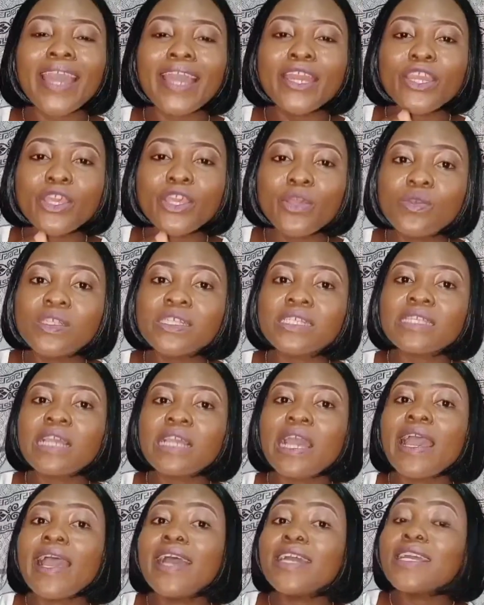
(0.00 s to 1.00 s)
you can
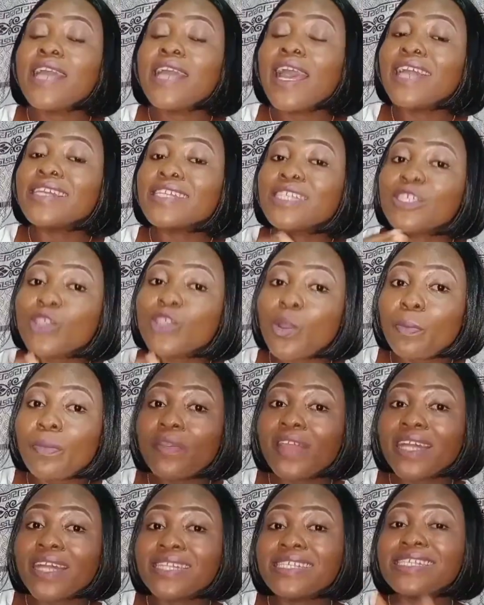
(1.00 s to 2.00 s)
use a
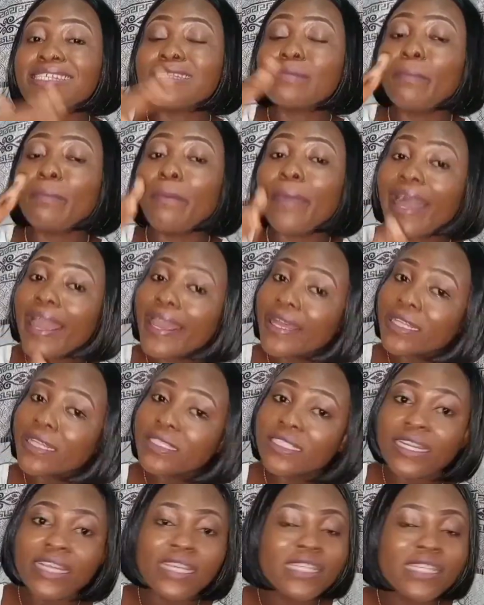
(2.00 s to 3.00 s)
soap that is
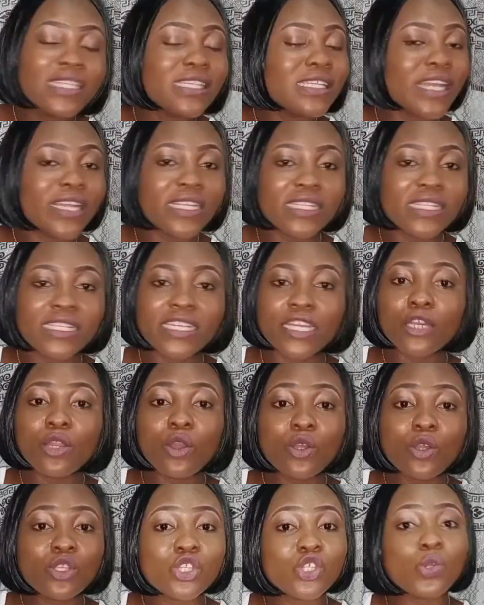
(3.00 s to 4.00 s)
mildly
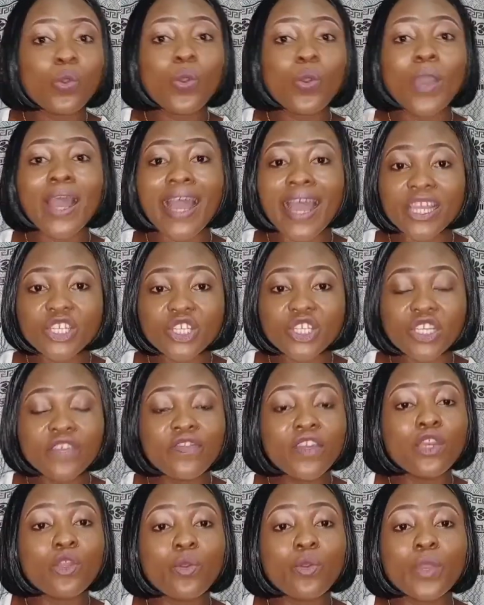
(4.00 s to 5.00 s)
scented, not so
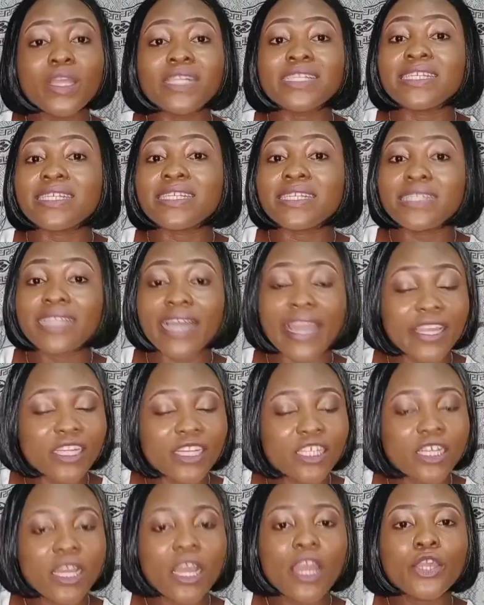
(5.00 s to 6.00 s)
harsh, even though it is
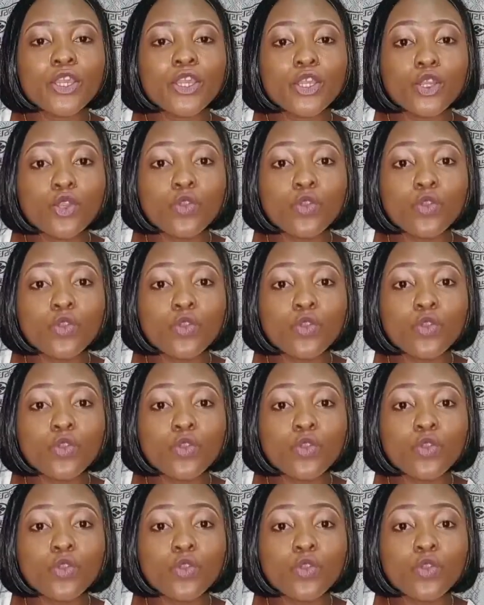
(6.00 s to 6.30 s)
dyed,